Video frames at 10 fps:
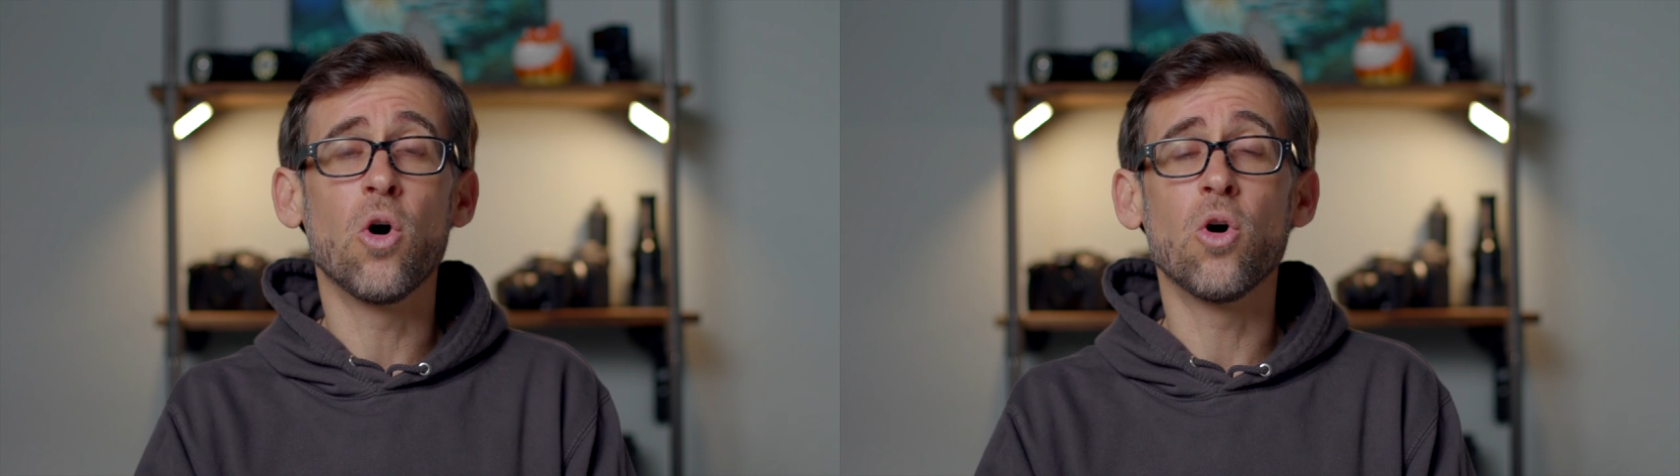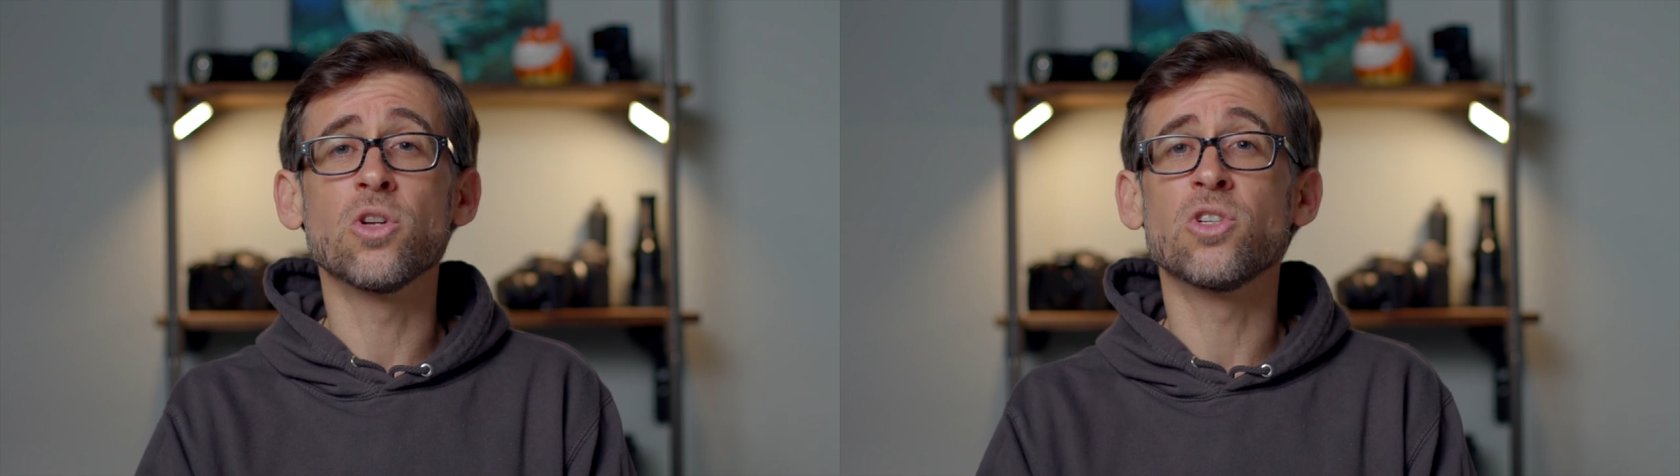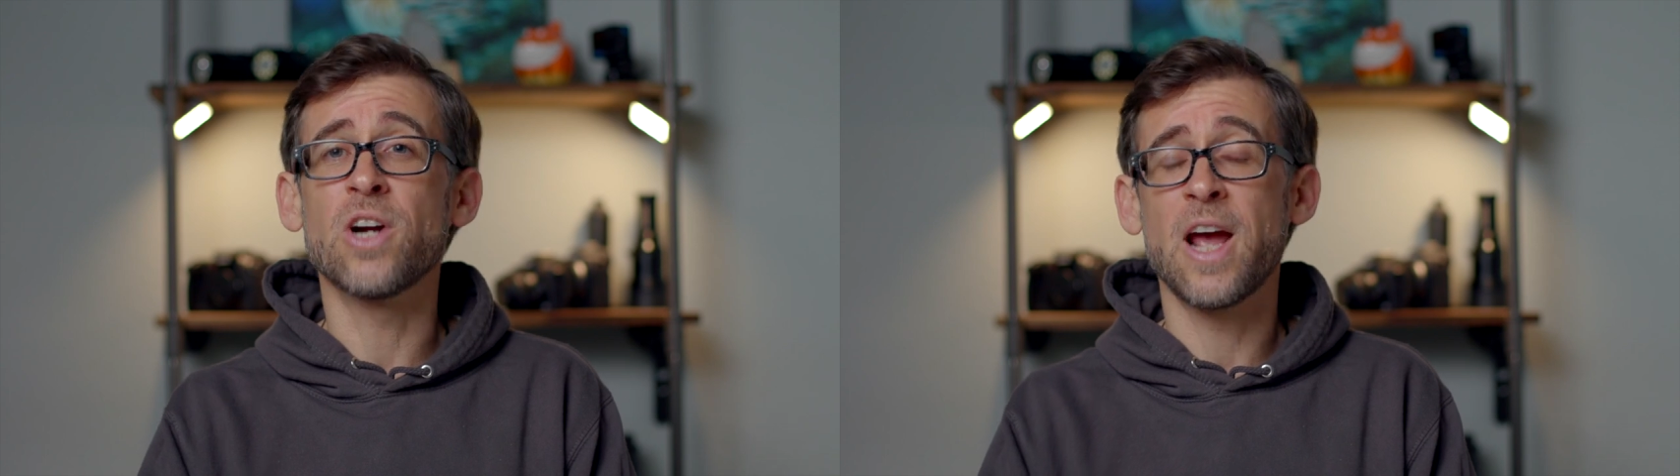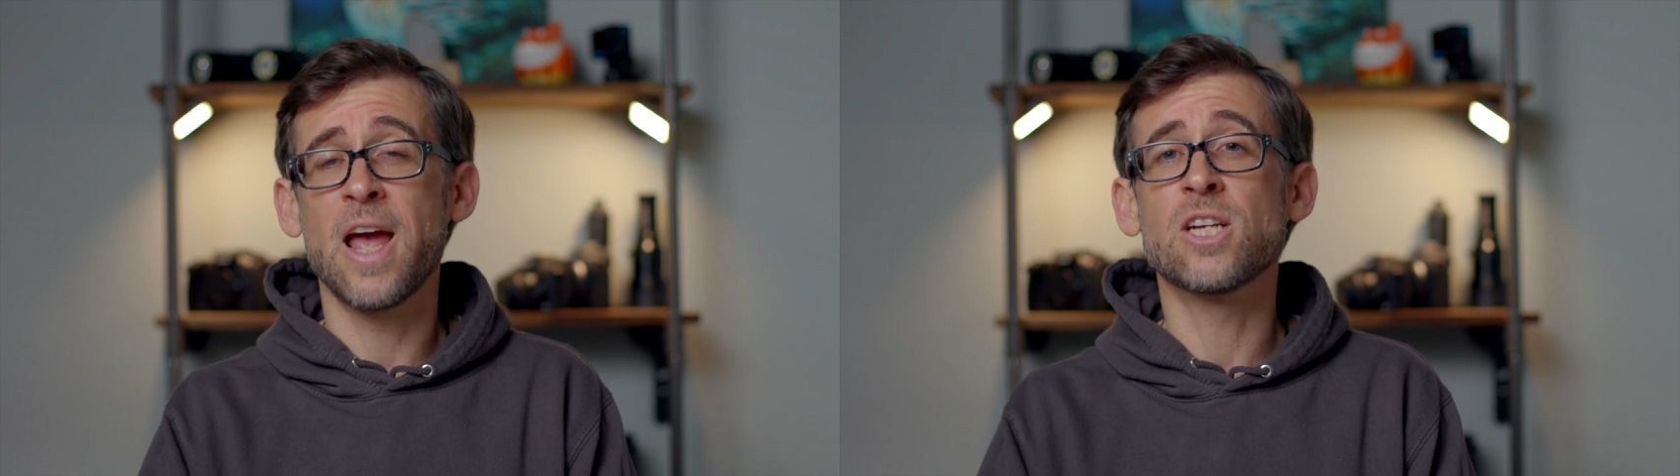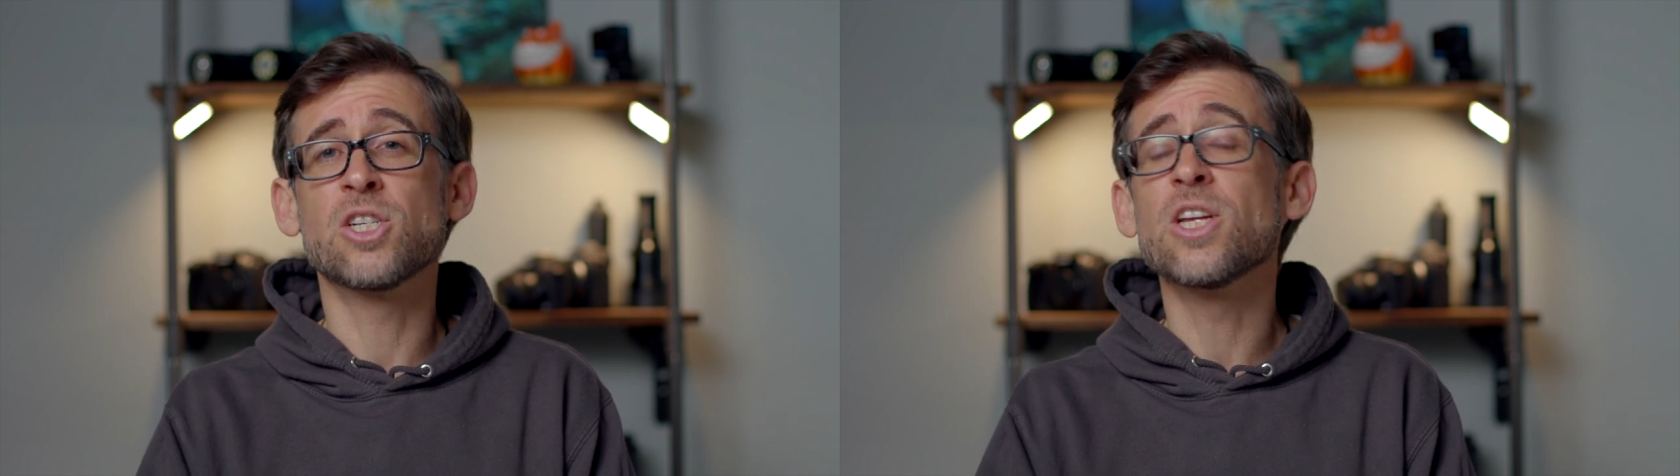other
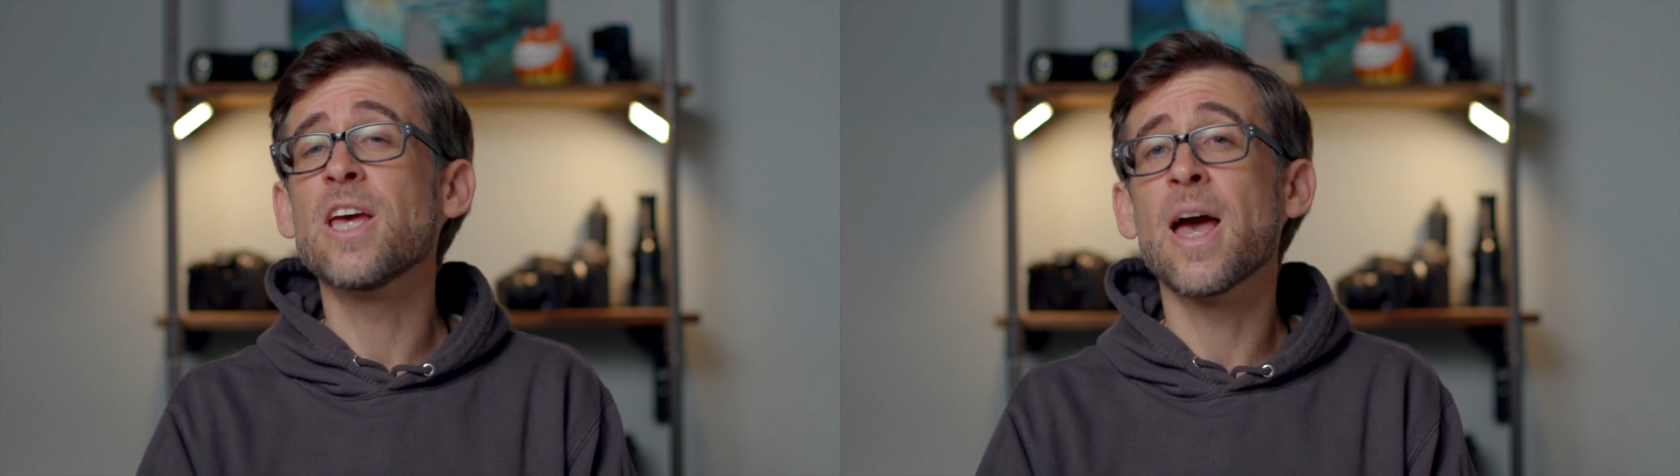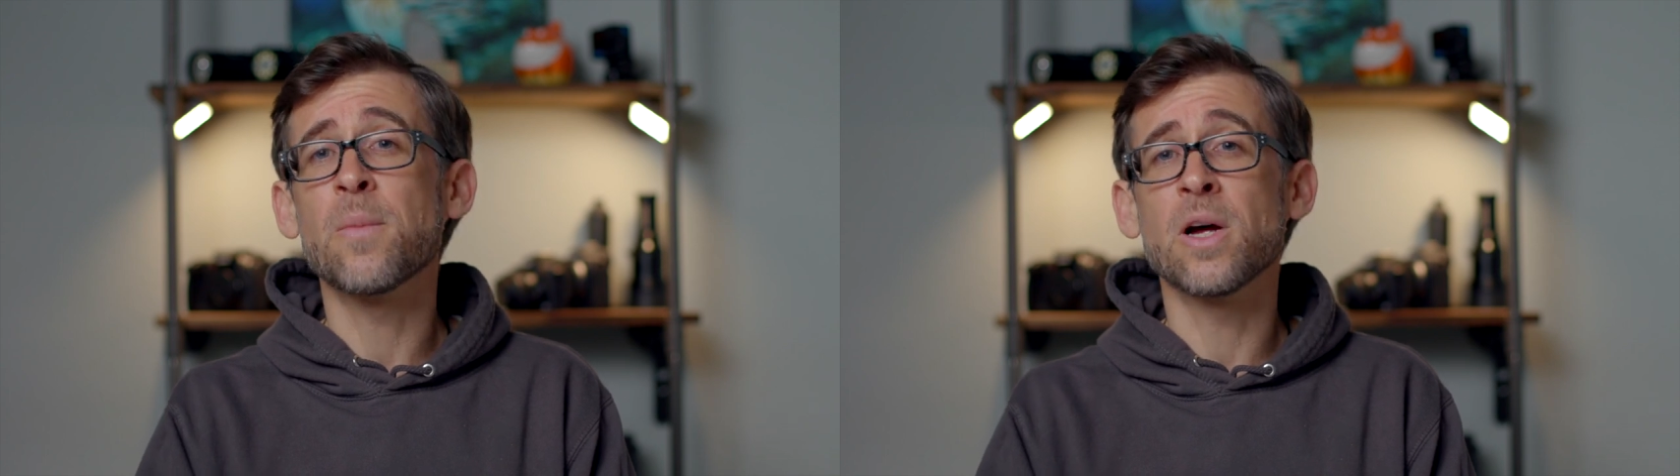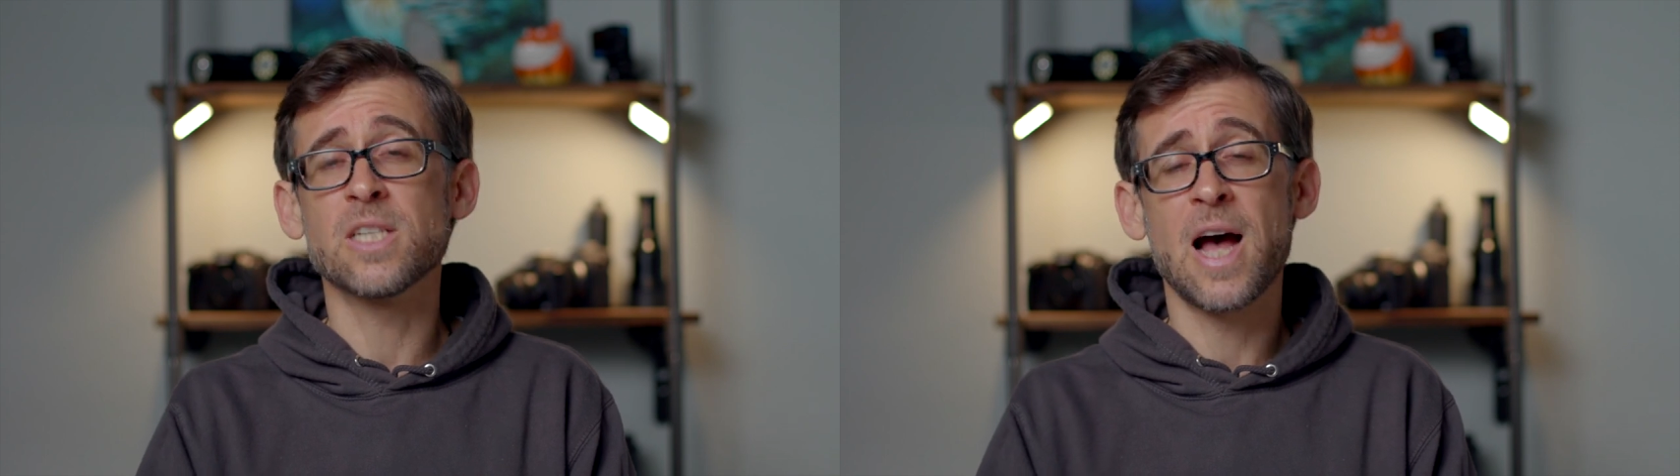action cameras